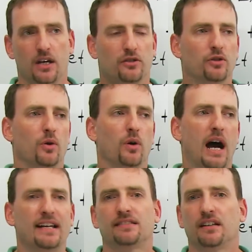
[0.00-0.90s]
So
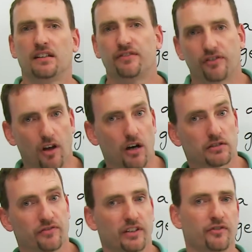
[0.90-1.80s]
I studied
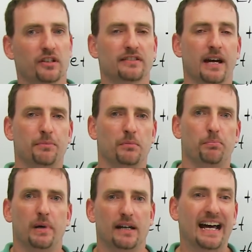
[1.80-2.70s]
philosophy, for example,
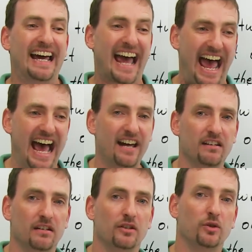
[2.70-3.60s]
but I
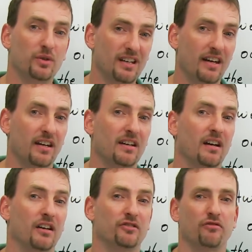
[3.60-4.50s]
had to take
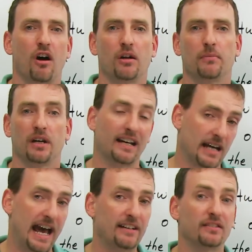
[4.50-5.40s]
astronomy.
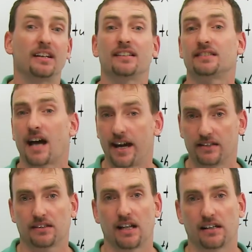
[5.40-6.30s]
I had to take a
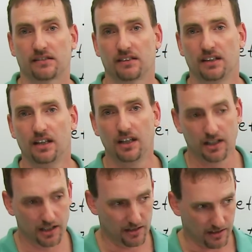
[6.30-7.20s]
science class.
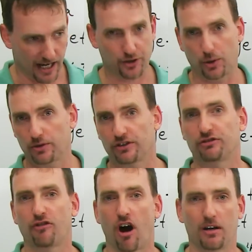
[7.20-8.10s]
I chose
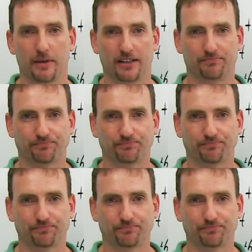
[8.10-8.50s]
astronomy.